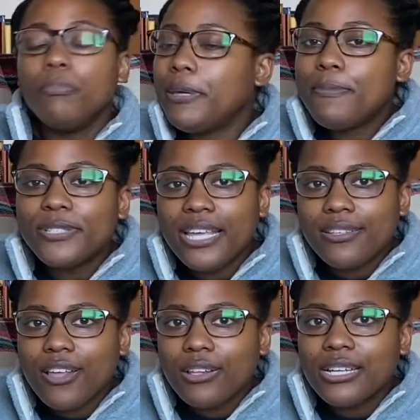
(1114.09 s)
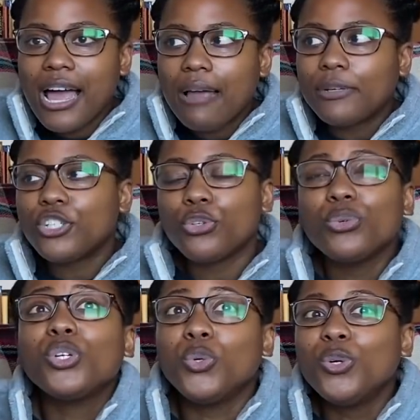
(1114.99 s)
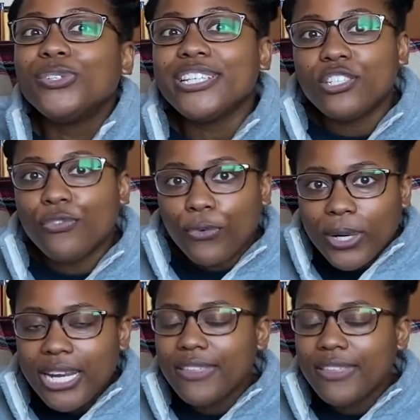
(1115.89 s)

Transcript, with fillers: People say this all the time, but it's true. Google is free.